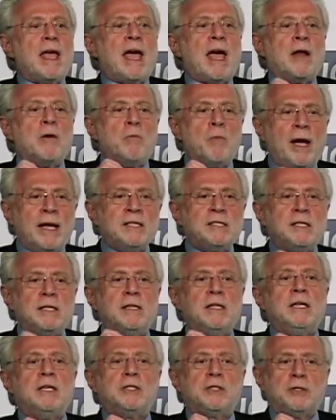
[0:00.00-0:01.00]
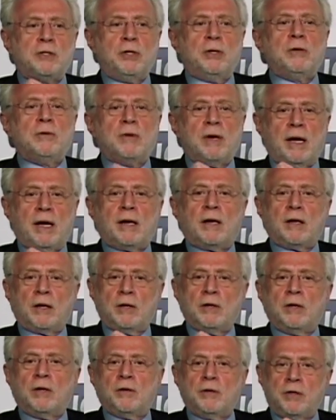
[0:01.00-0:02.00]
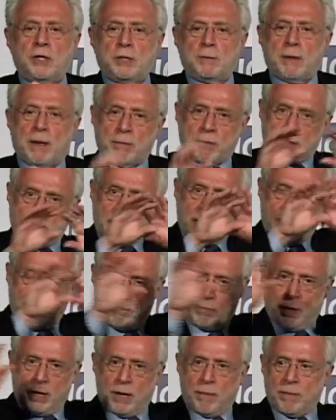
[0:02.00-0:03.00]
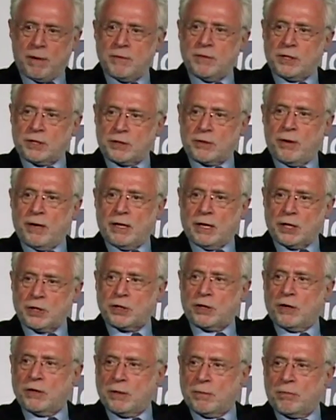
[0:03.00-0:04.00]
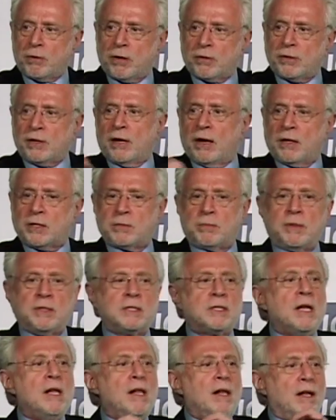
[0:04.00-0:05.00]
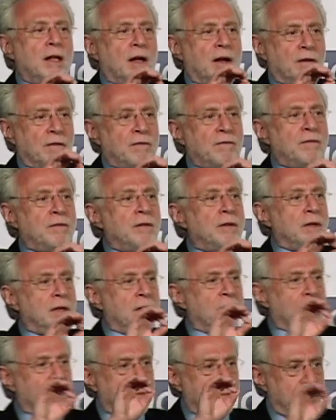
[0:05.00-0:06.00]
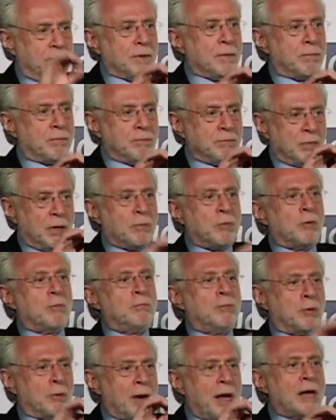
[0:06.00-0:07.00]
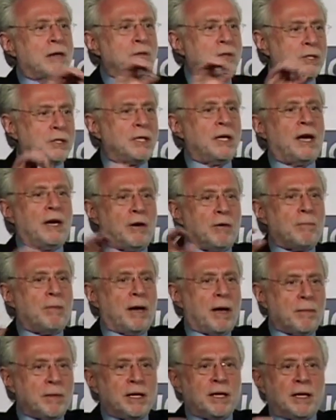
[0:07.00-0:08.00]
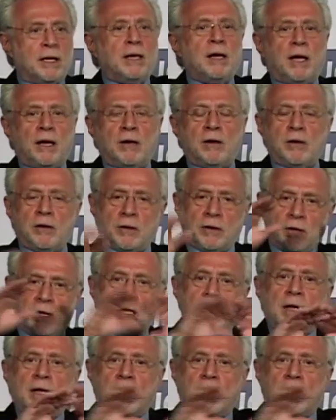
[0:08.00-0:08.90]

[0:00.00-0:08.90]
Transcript: and went to these two Honolulu newspapers. And I put up on the screen, I showed the birth announcements of the Barack Hussein Obama in Honolulu,